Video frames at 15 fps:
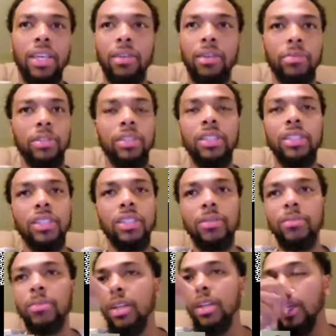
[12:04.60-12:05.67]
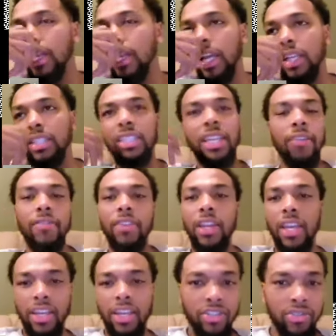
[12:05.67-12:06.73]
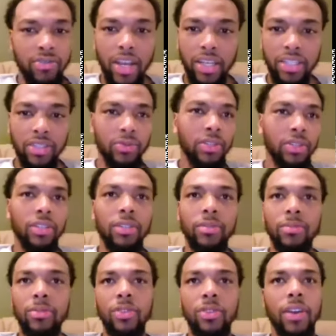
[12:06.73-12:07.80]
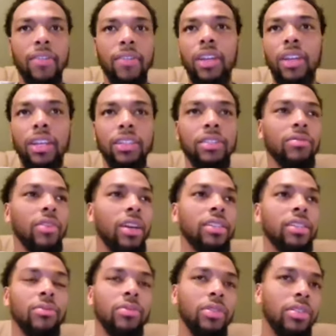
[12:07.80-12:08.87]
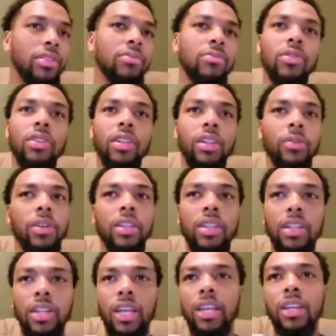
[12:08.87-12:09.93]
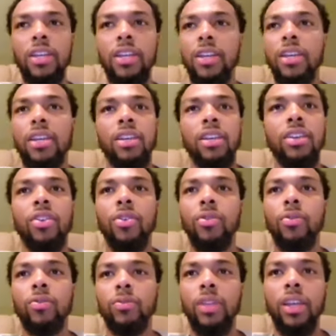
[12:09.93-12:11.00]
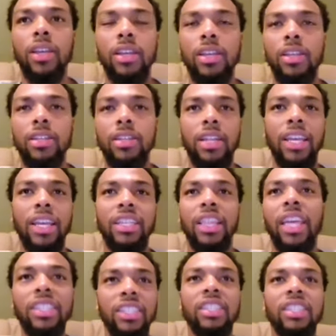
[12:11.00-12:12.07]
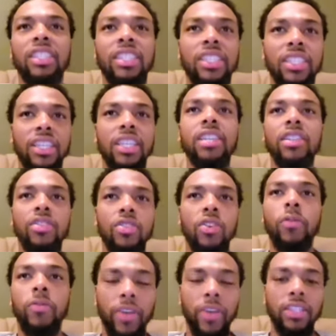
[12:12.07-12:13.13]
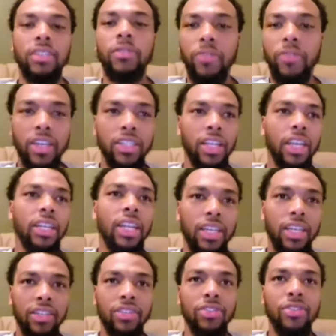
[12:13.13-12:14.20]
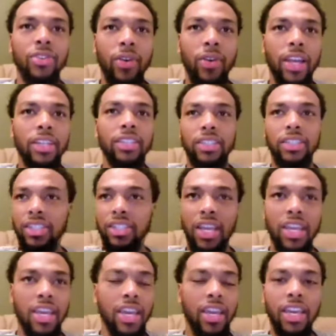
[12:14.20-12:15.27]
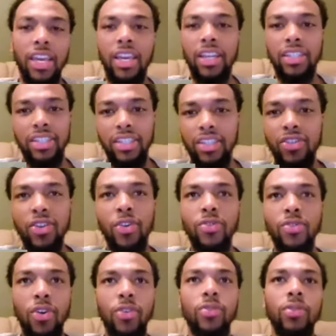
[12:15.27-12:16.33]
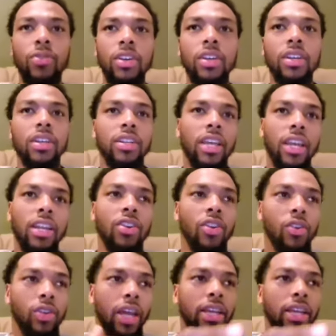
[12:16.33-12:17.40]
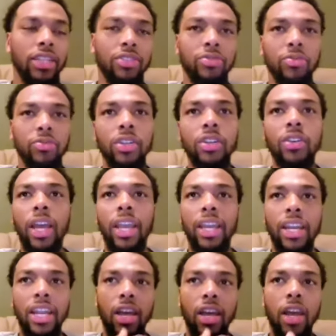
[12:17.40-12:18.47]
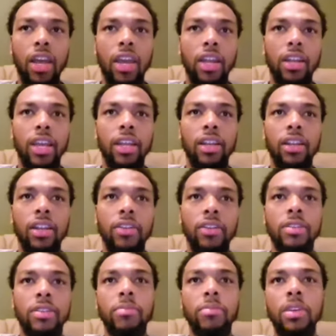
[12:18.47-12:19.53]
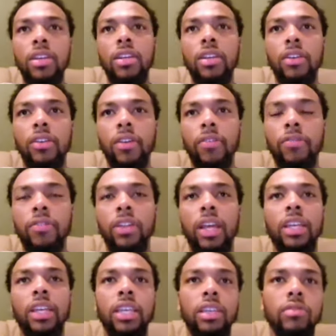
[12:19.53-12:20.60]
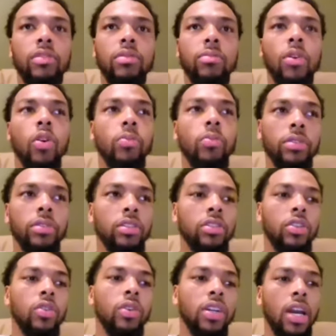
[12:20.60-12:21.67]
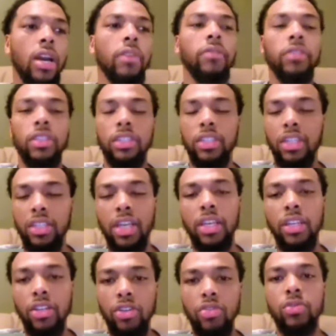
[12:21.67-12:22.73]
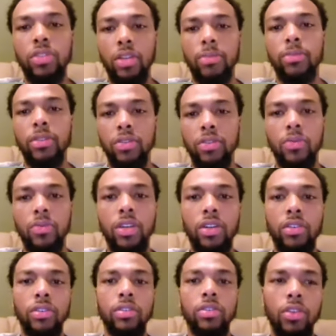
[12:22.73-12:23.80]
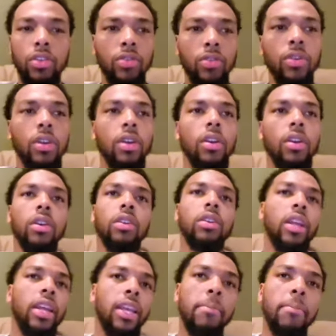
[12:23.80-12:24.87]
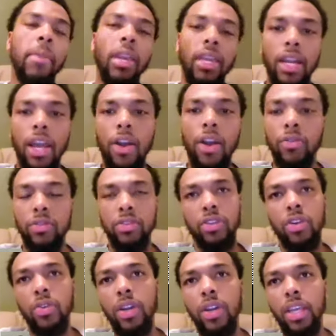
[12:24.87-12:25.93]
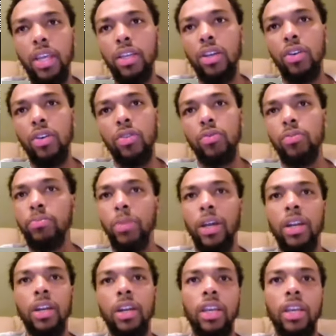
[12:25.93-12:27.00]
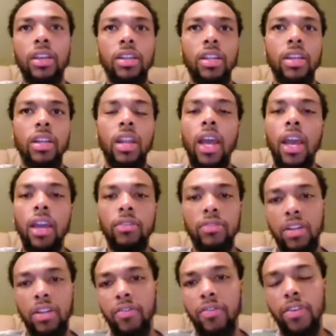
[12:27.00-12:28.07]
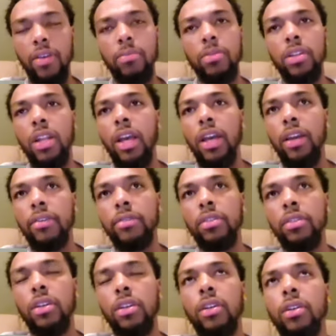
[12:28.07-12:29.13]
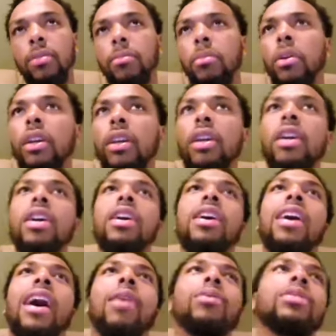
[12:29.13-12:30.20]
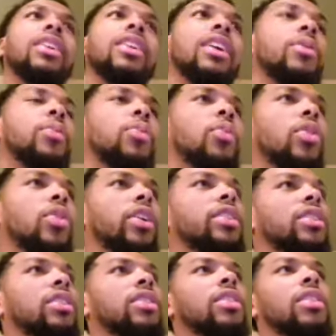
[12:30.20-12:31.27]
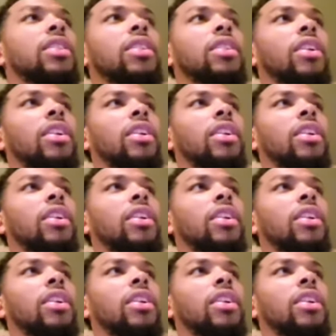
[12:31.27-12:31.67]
my camp in the gym, like just having that interaction with them, you know, having that interaction with the community, whether they, you know, they, they, they can just see, you know, face to face, like they can, you know, actually shake hands and, you know, know that, you know, like it's real, like, and uh, that, to me, I feel like it gives them hope and, you know, confidence that they can do something as well. And, you know, they can make it out, you know, and they can go better their, their lives and their family lives. Um, but I would say one,